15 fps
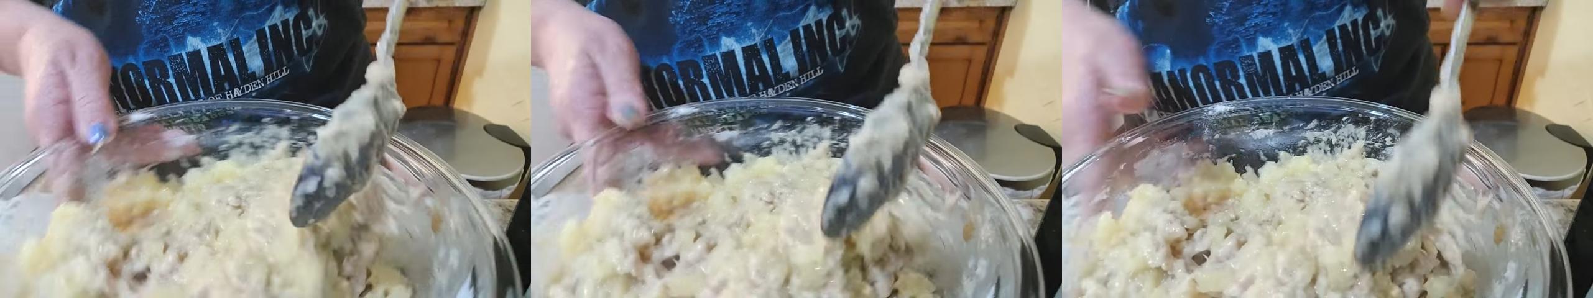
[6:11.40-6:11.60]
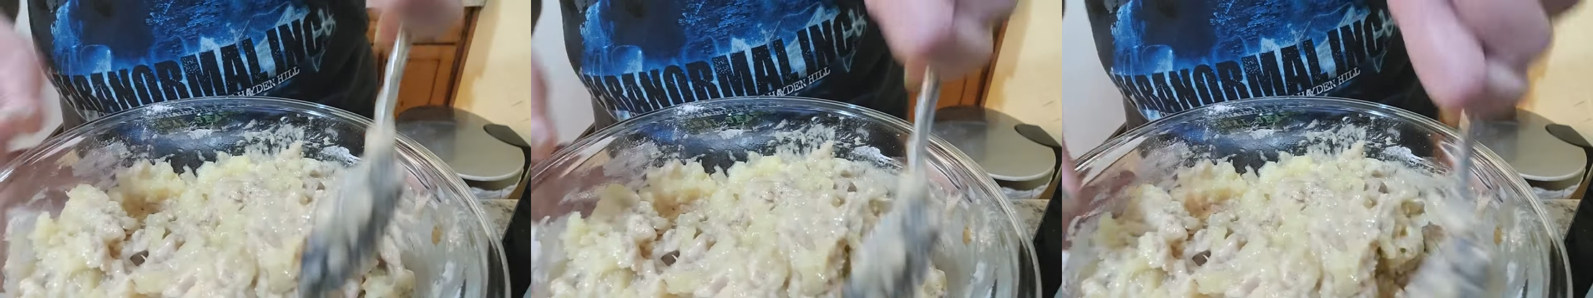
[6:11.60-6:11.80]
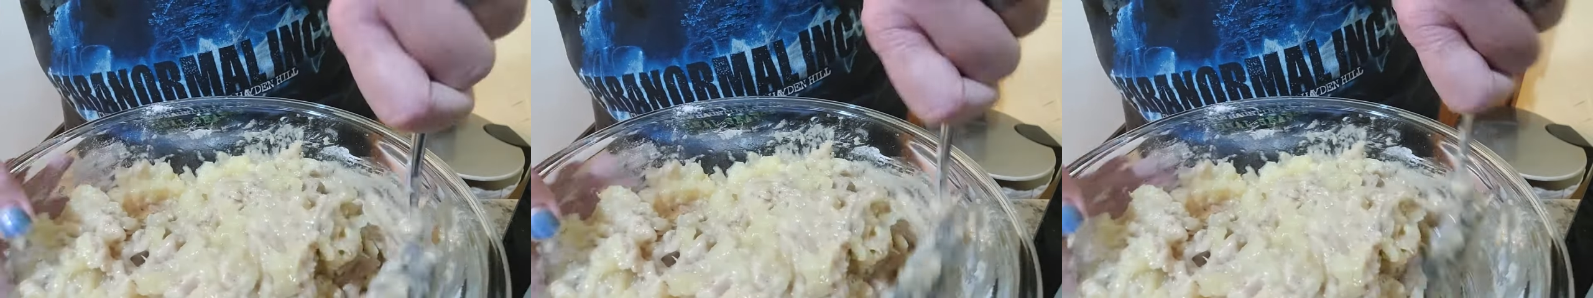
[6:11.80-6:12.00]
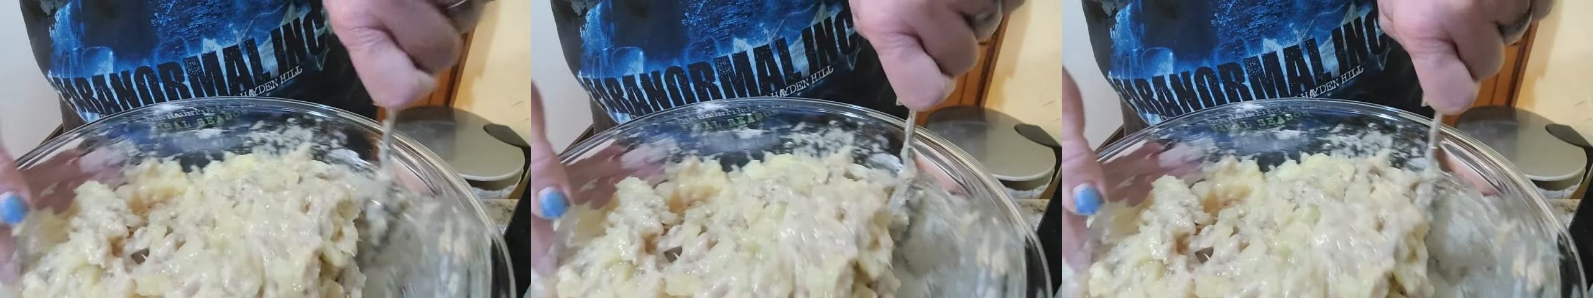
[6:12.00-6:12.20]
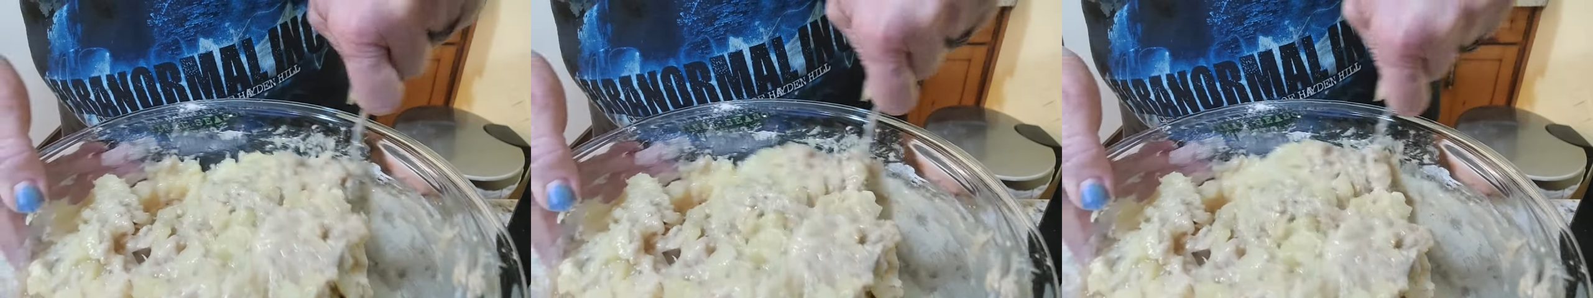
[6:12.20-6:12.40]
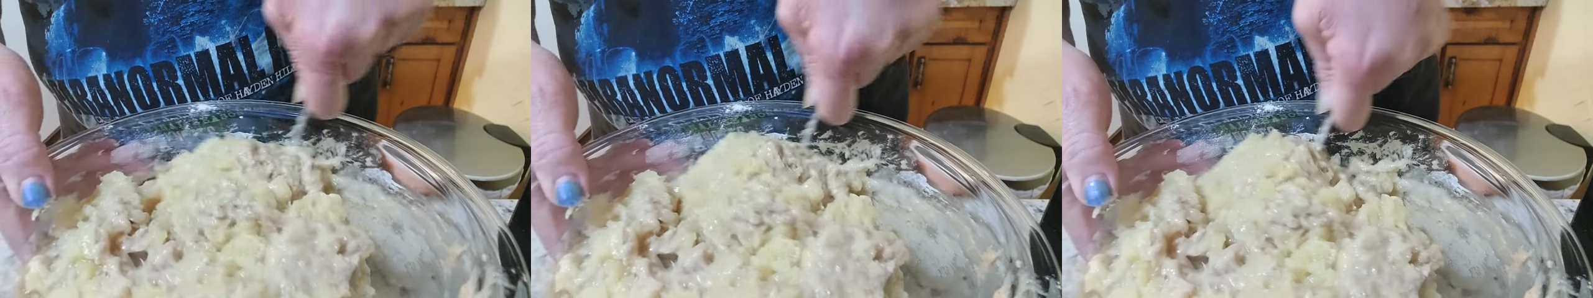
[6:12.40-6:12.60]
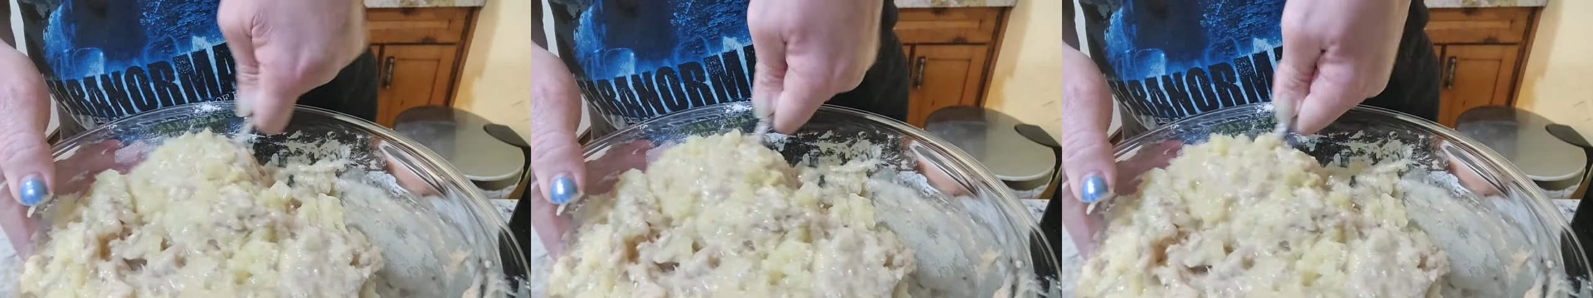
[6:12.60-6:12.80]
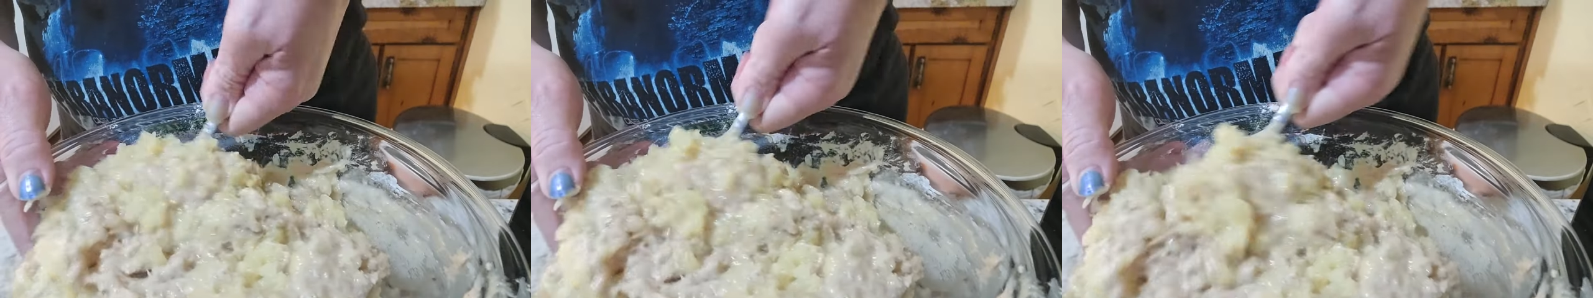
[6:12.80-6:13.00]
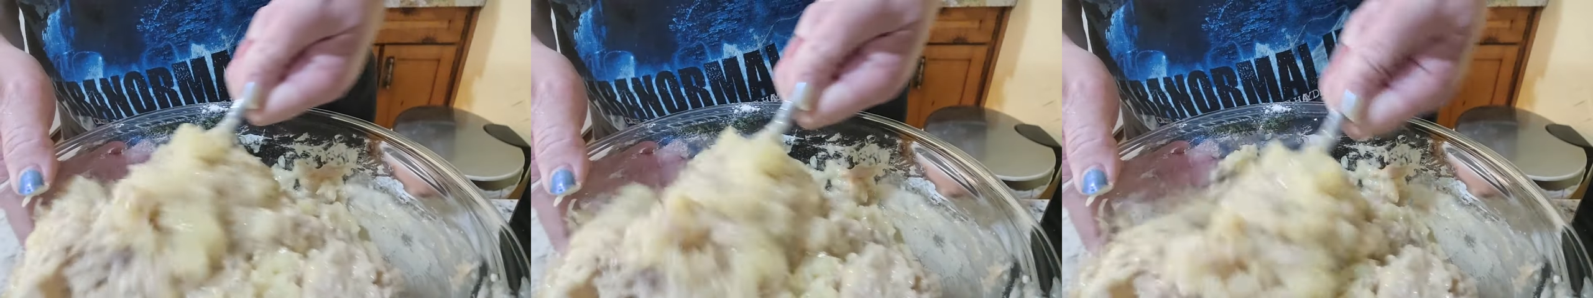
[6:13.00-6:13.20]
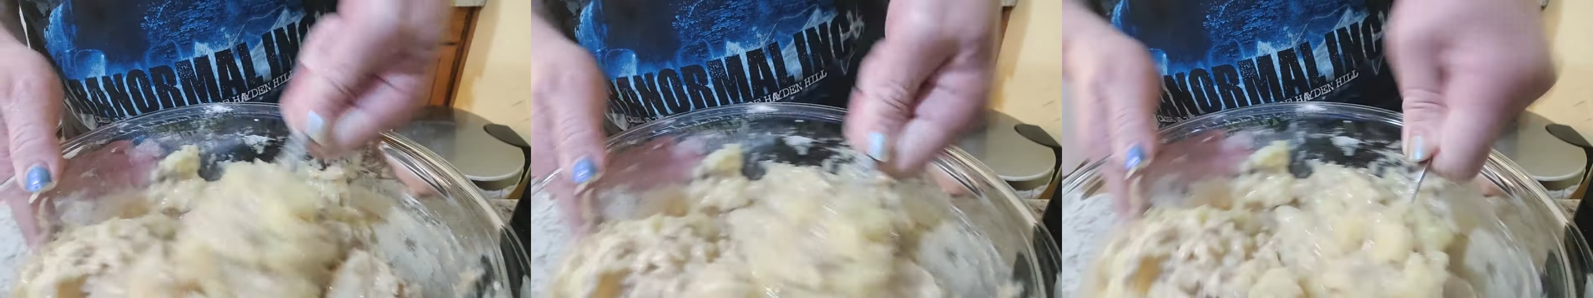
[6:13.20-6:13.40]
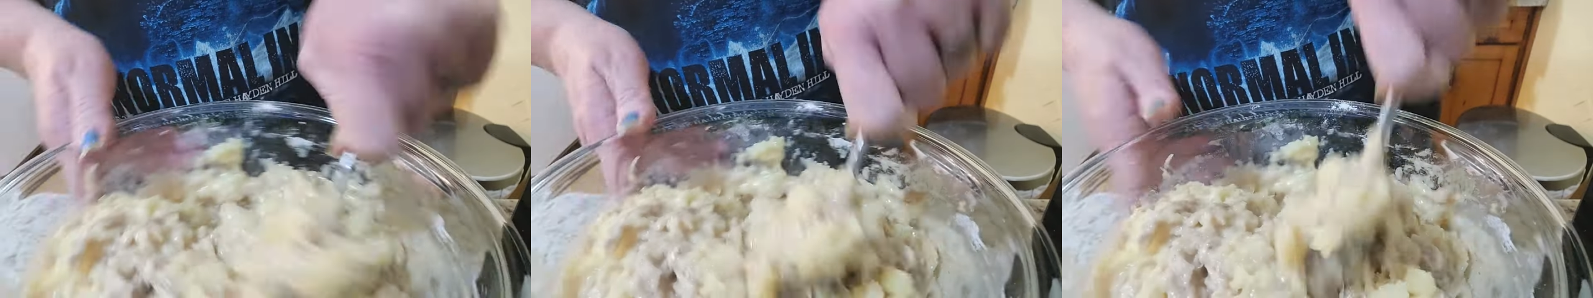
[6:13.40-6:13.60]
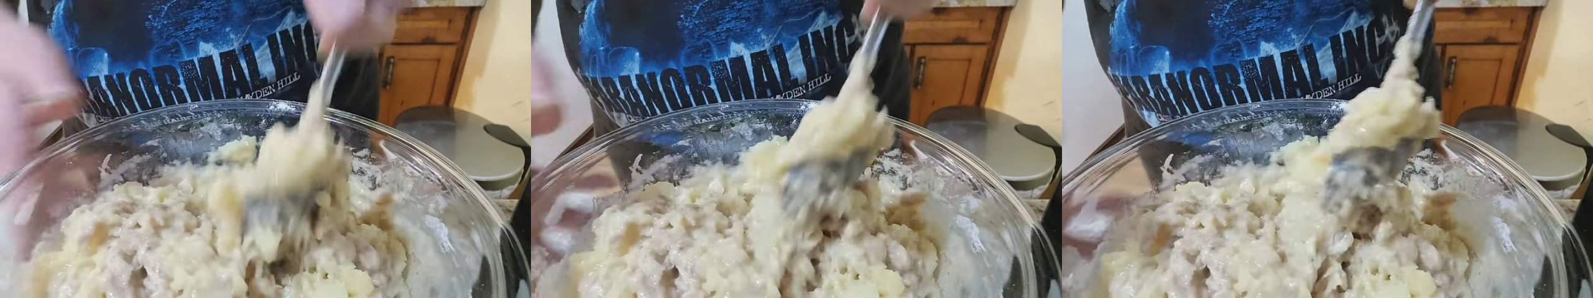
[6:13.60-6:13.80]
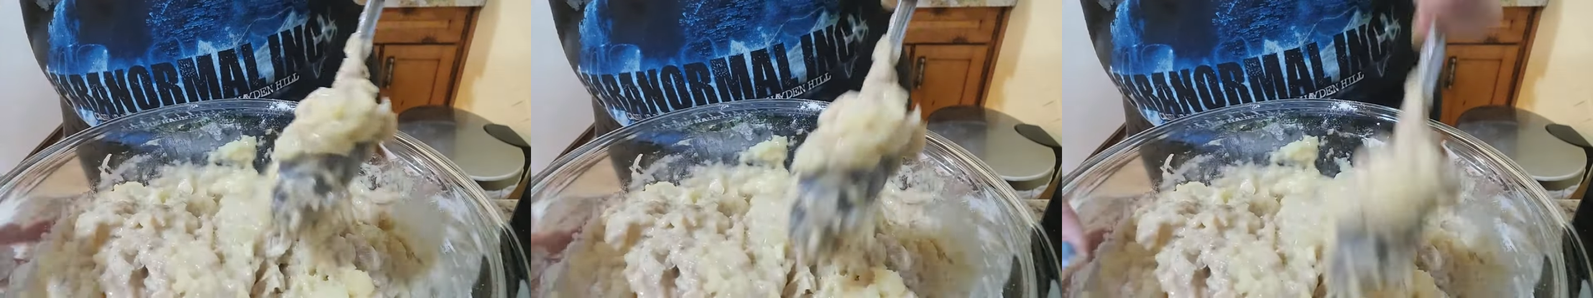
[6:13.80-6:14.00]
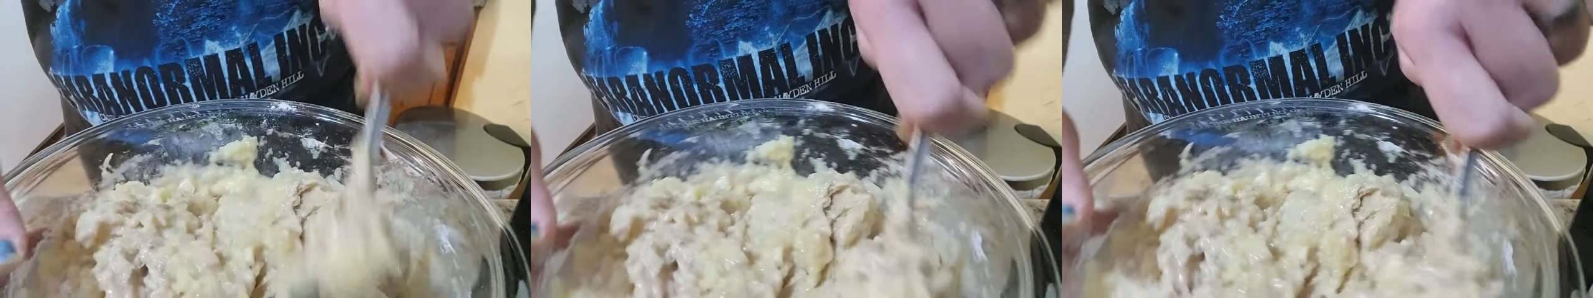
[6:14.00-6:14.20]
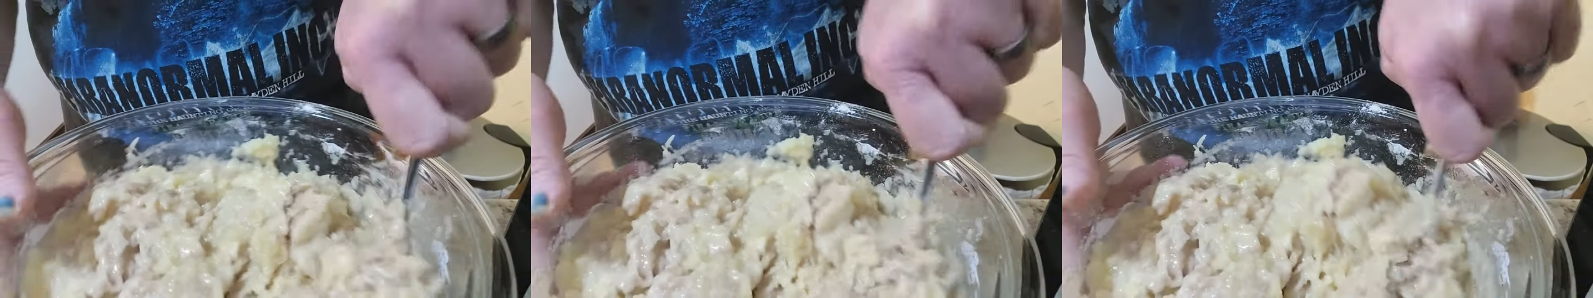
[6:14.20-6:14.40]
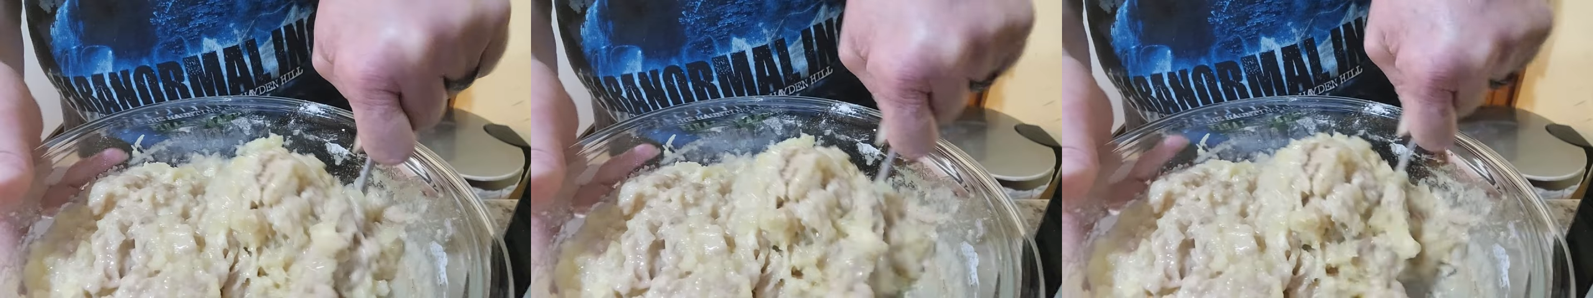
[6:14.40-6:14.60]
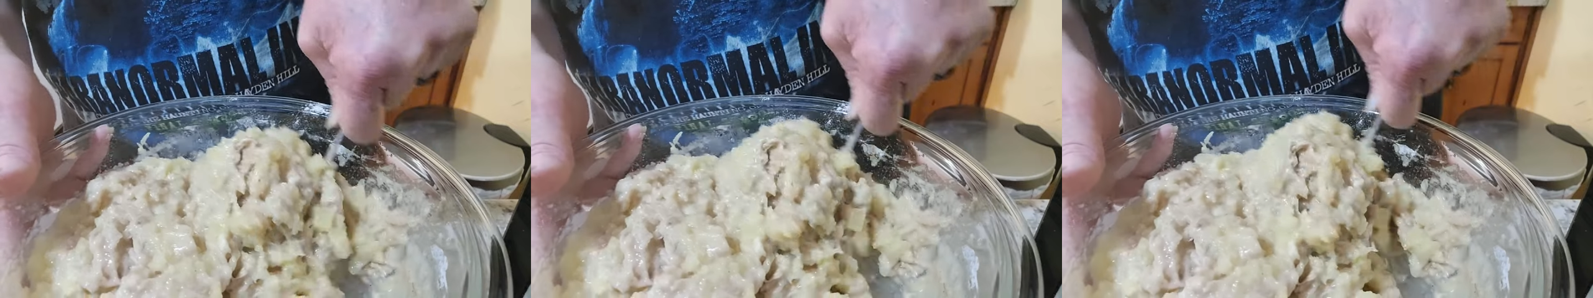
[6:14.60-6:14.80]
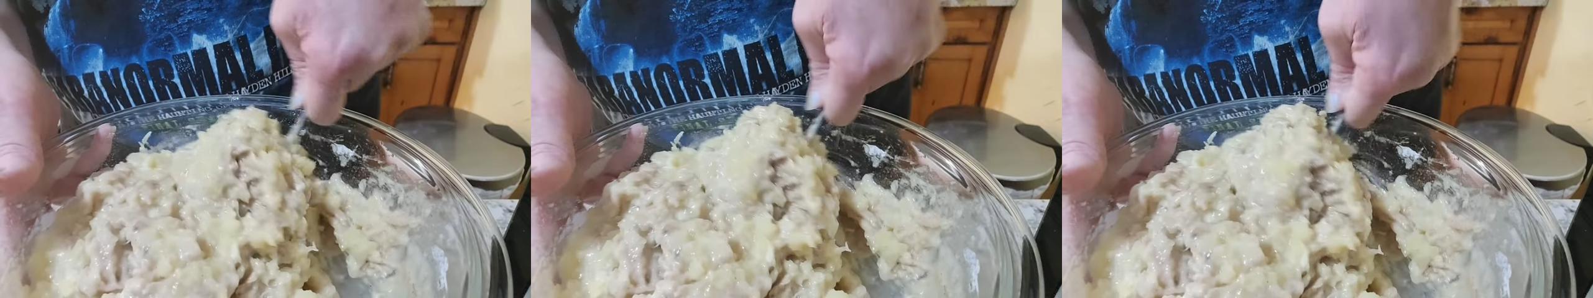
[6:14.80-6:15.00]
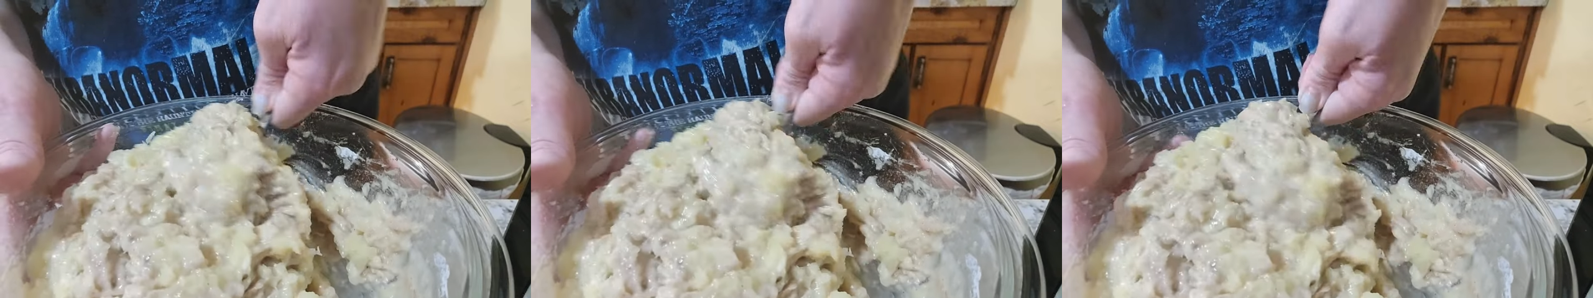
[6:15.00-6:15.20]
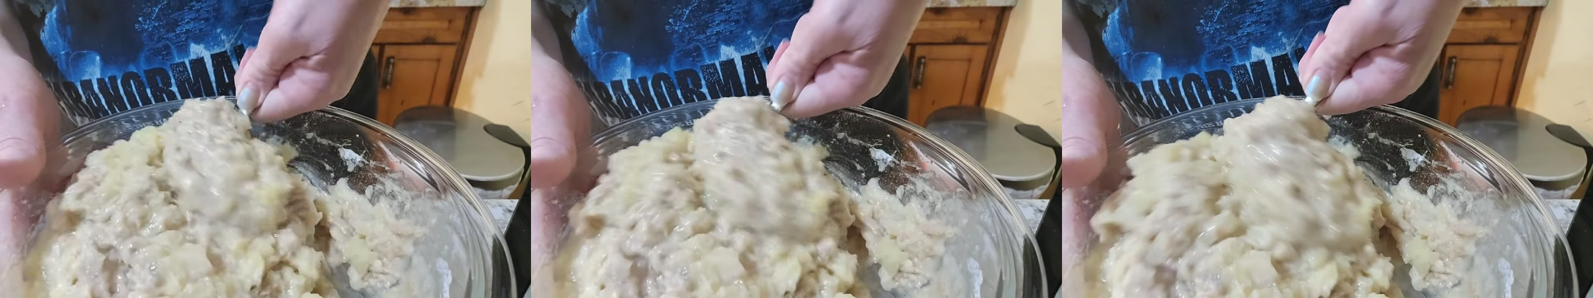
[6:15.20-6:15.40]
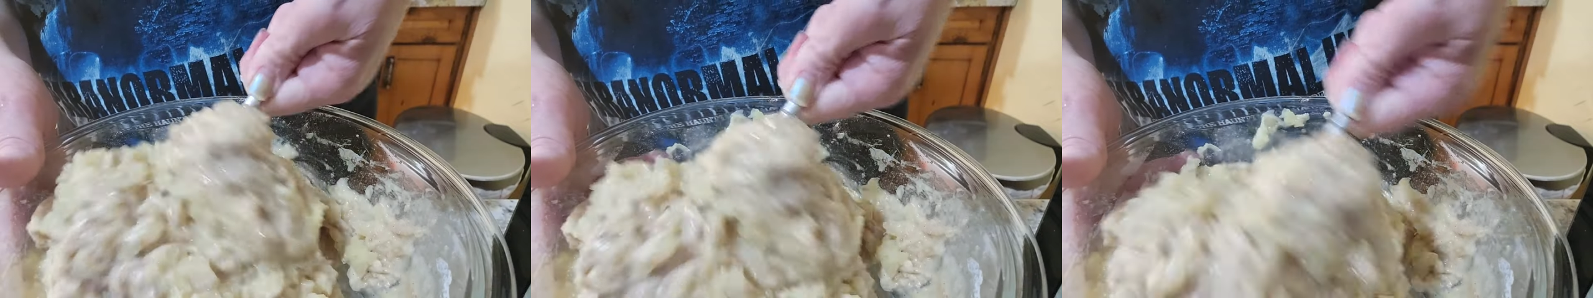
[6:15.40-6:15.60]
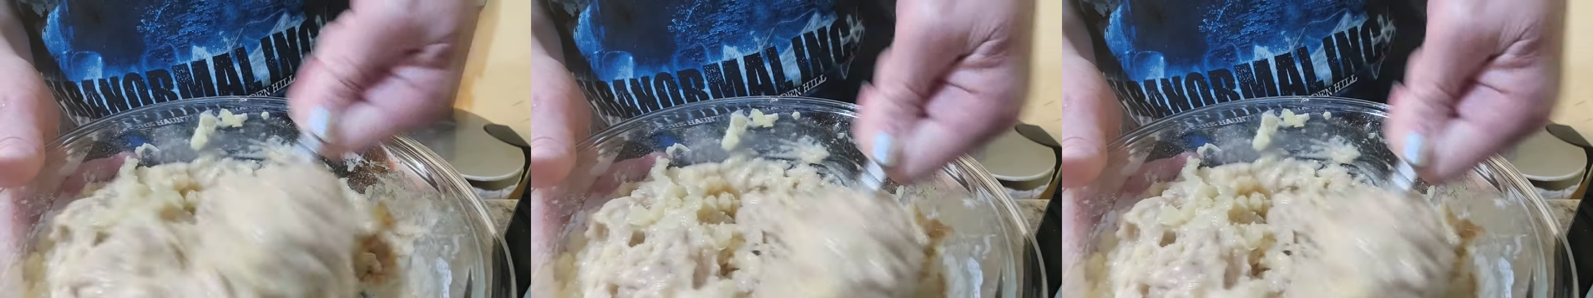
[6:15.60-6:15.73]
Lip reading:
Nobody's mouth can be seen.